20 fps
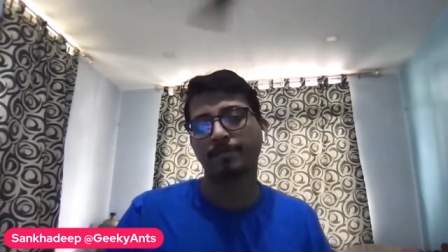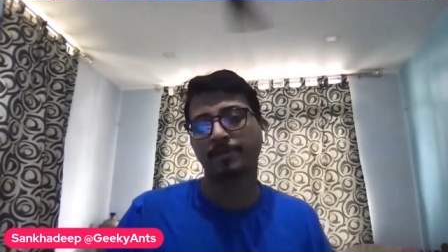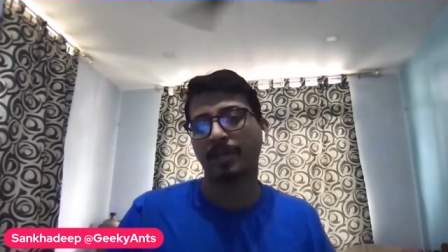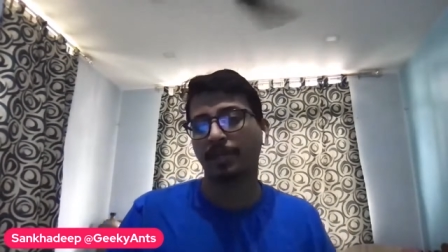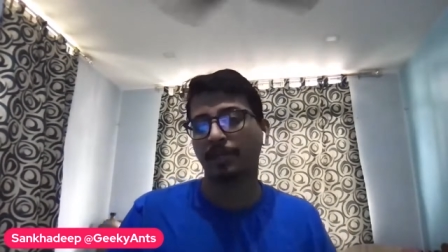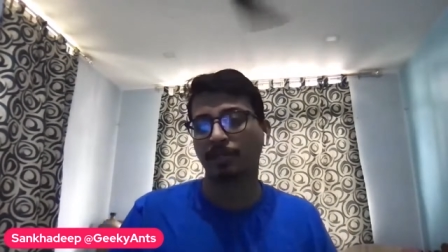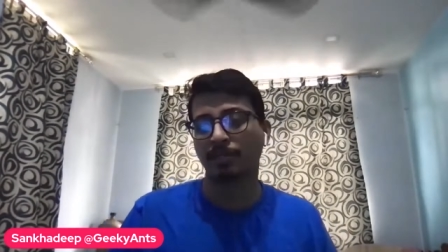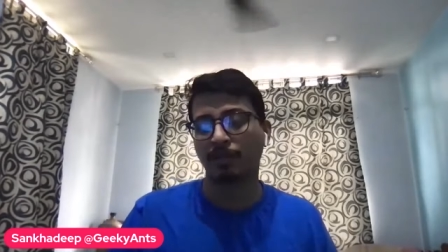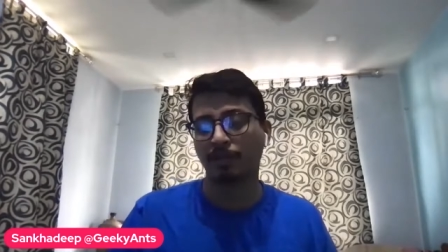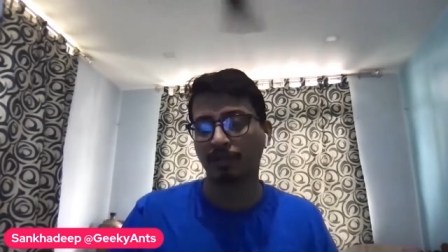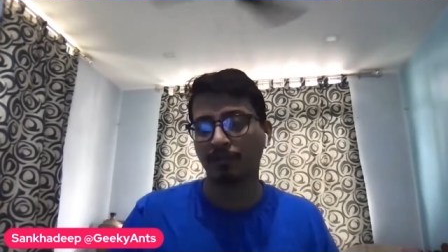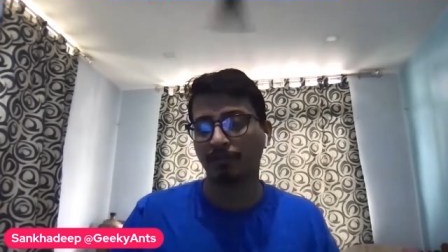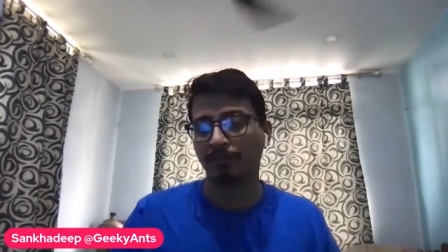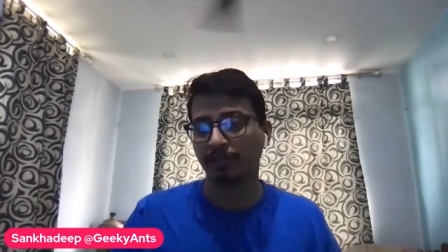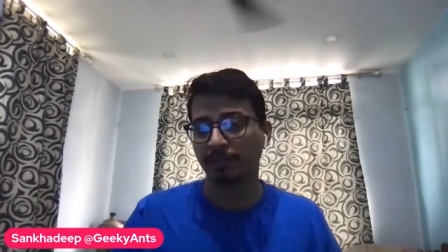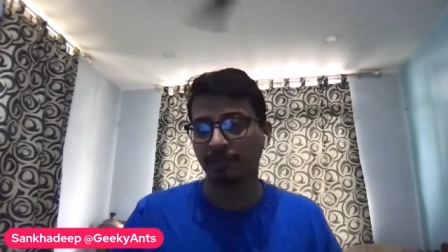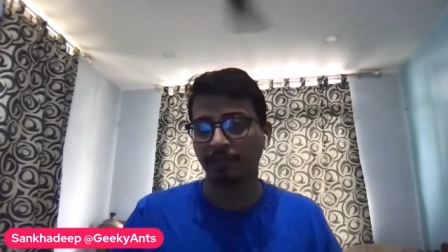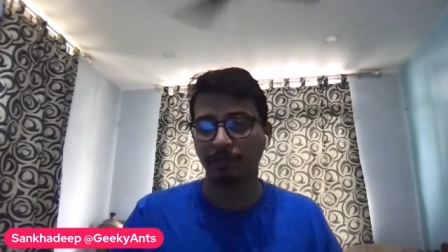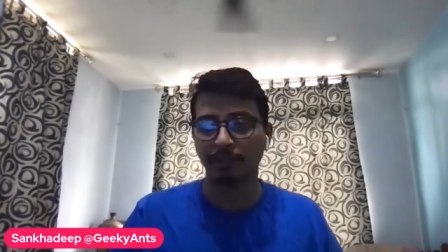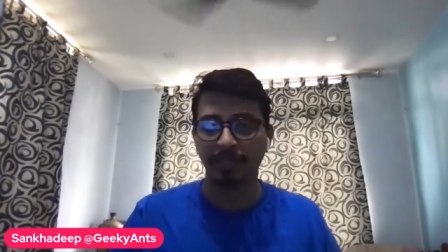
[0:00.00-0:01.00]
Thank you all
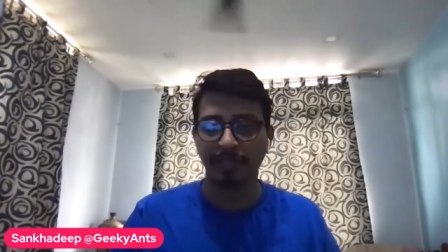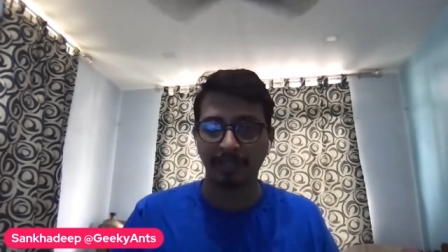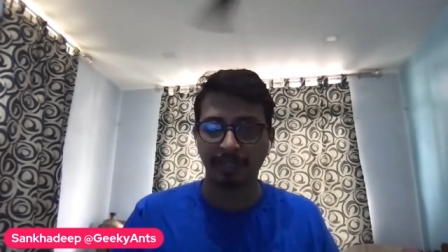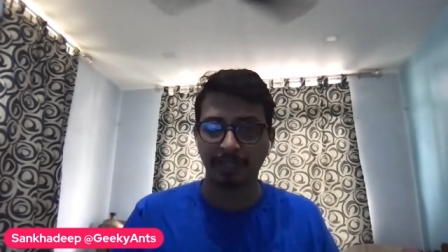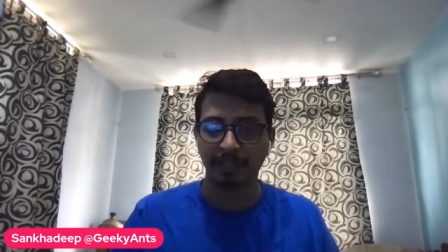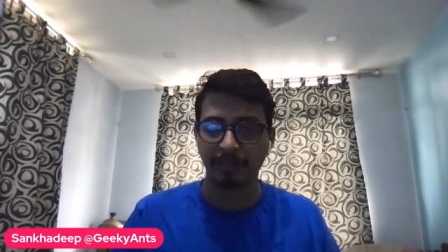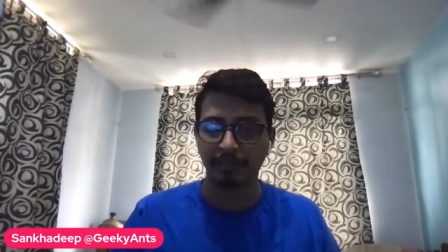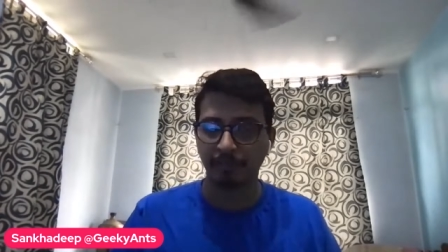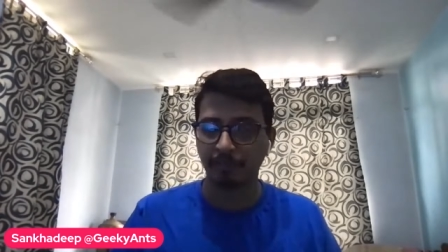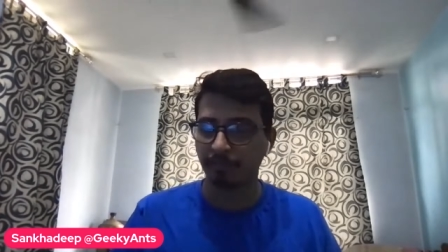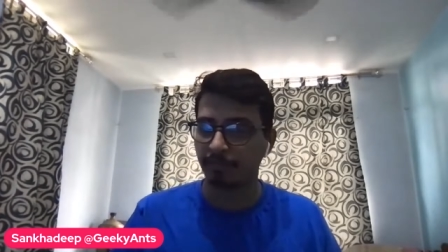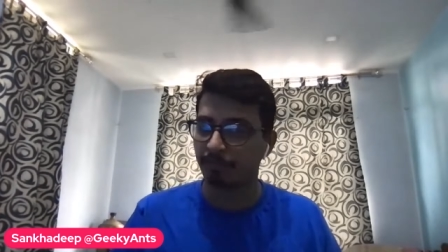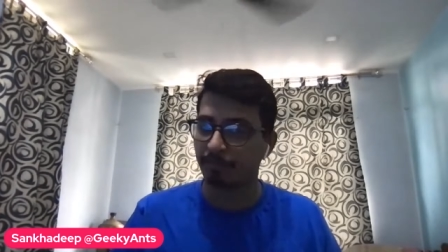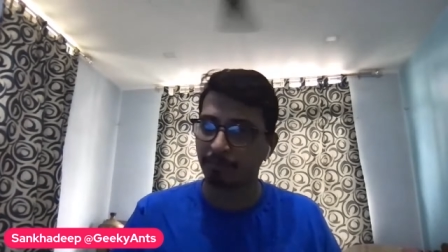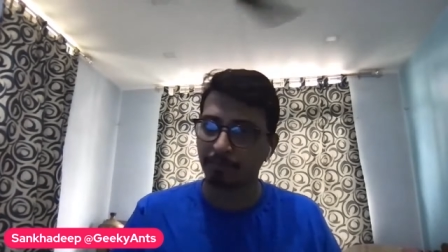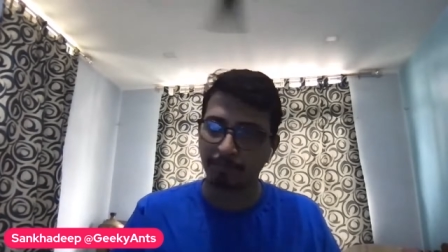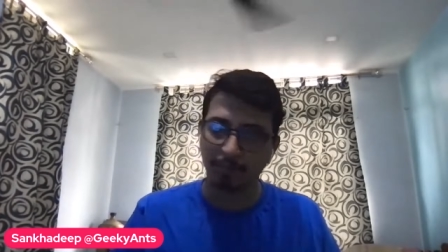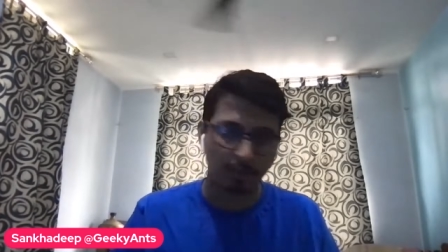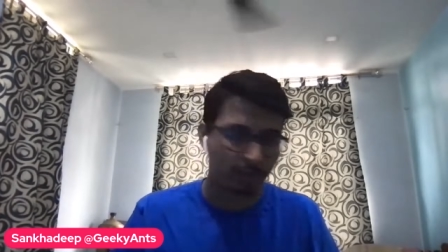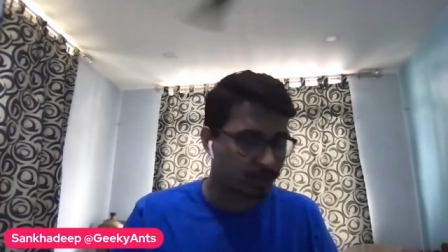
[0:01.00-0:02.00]
for tuning in,
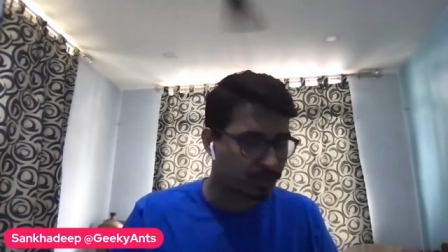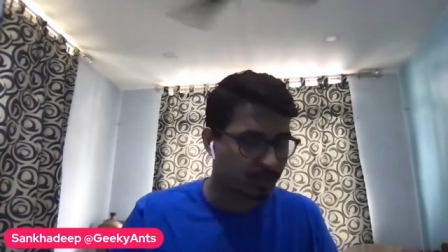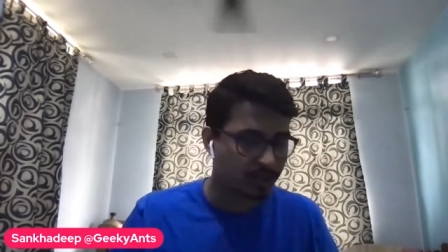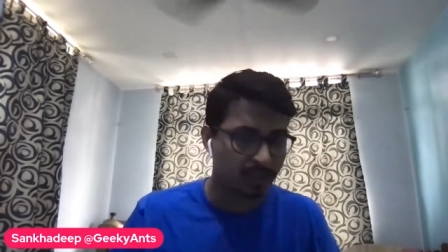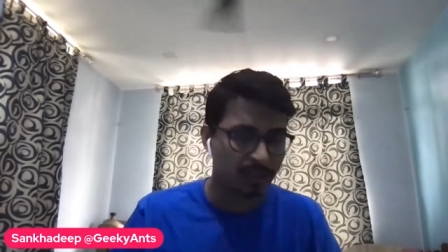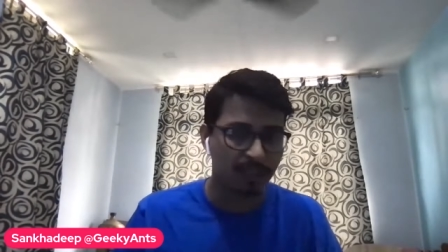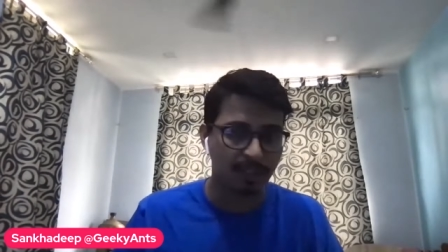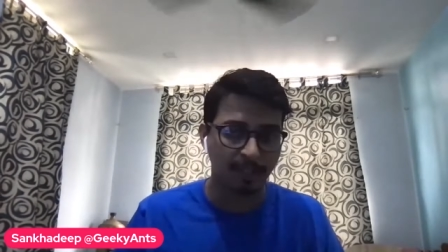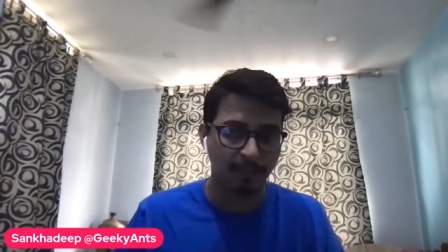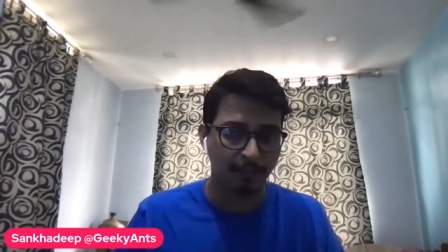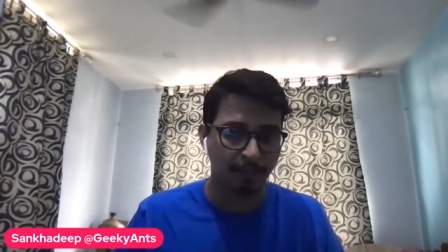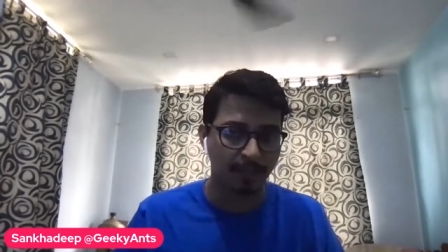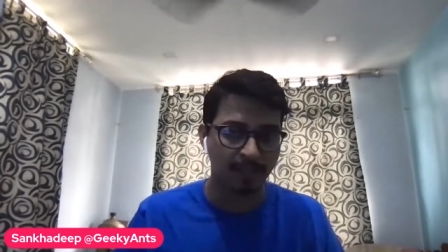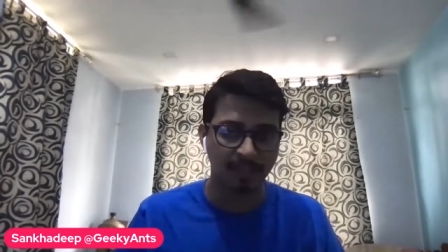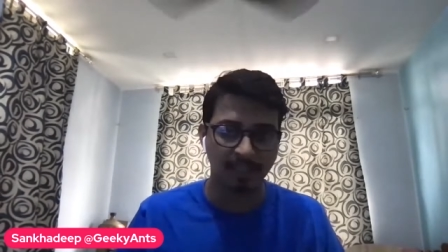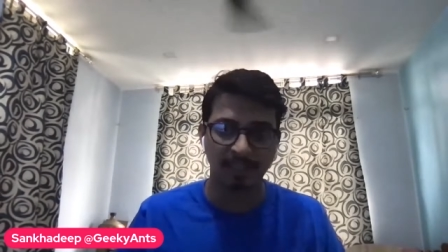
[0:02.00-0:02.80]
posting your comments.